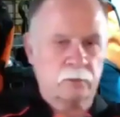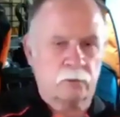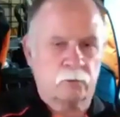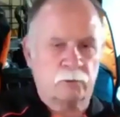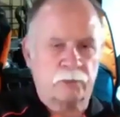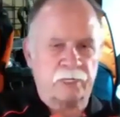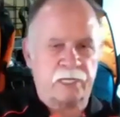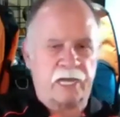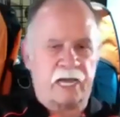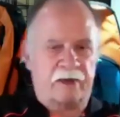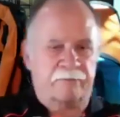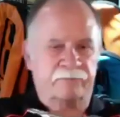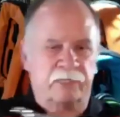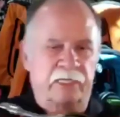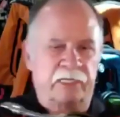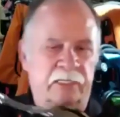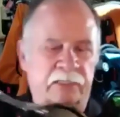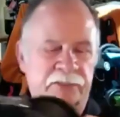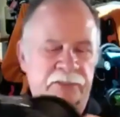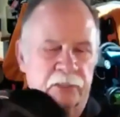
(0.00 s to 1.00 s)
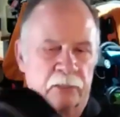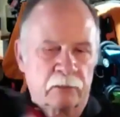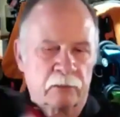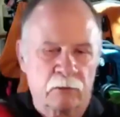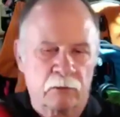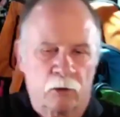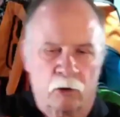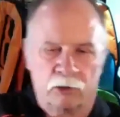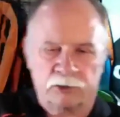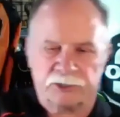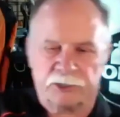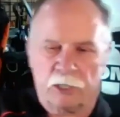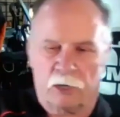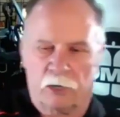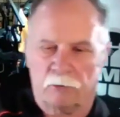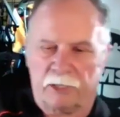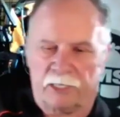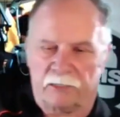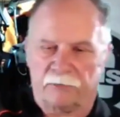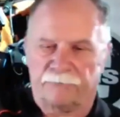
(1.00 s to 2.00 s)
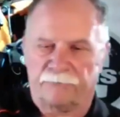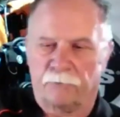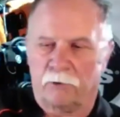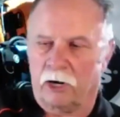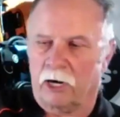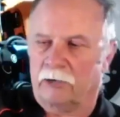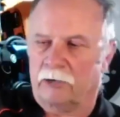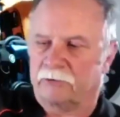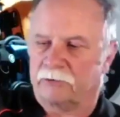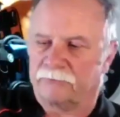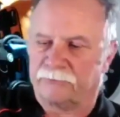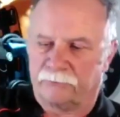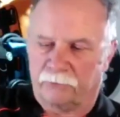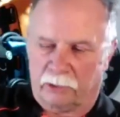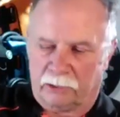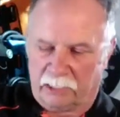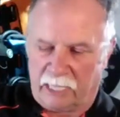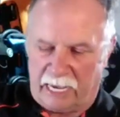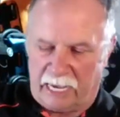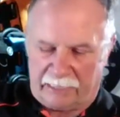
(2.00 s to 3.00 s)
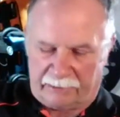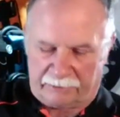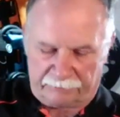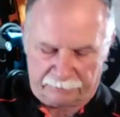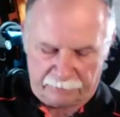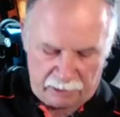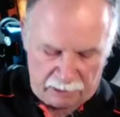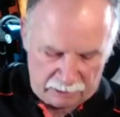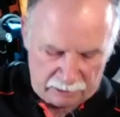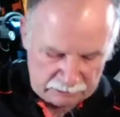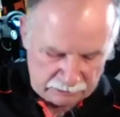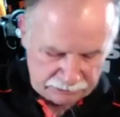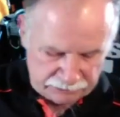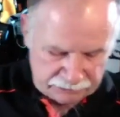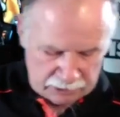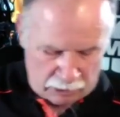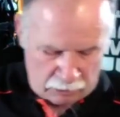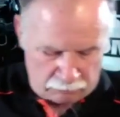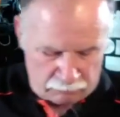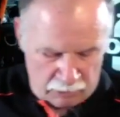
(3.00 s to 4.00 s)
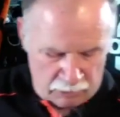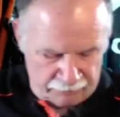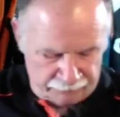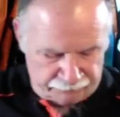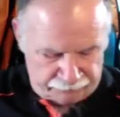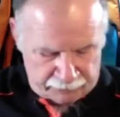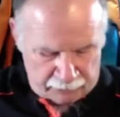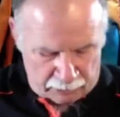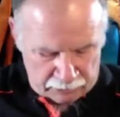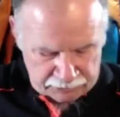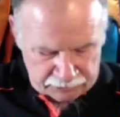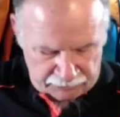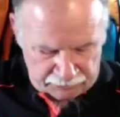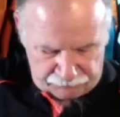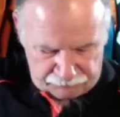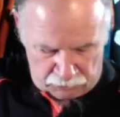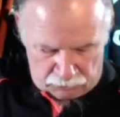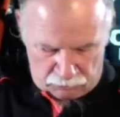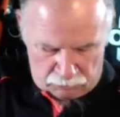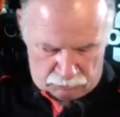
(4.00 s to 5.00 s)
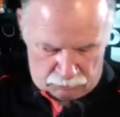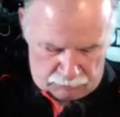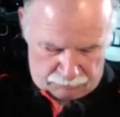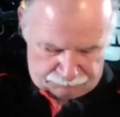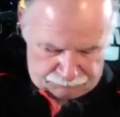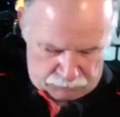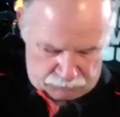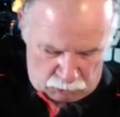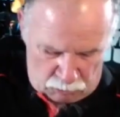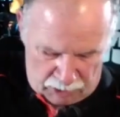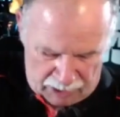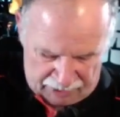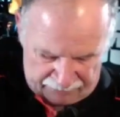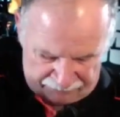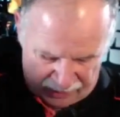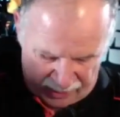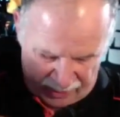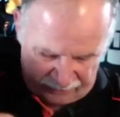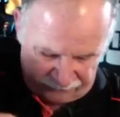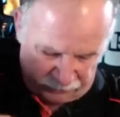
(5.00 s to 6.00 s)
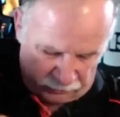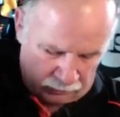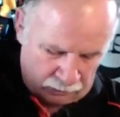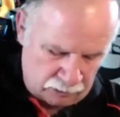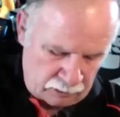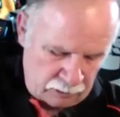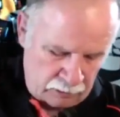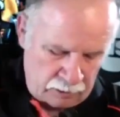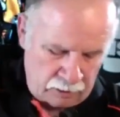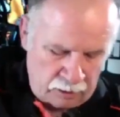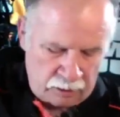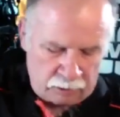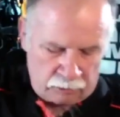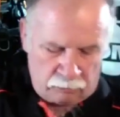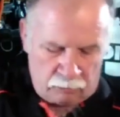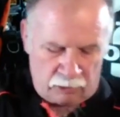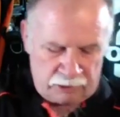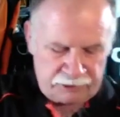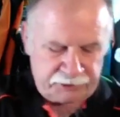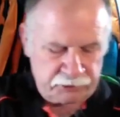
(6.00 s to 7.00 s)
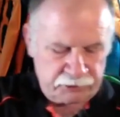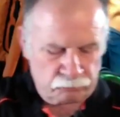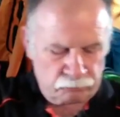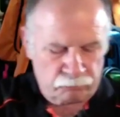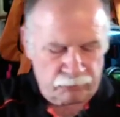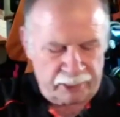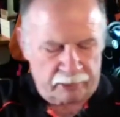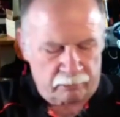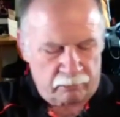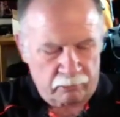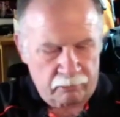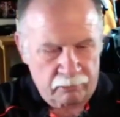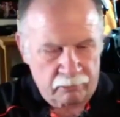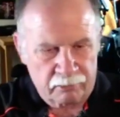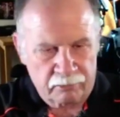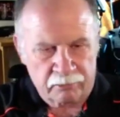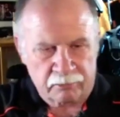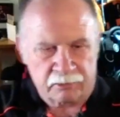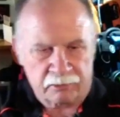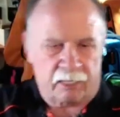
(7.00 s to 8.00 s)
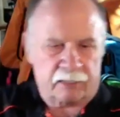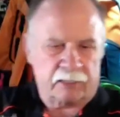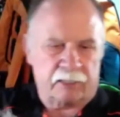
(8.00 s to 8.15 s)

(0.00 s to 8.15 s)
we have these also in a 400 foot length. So for those of you who have ever lost a reel, let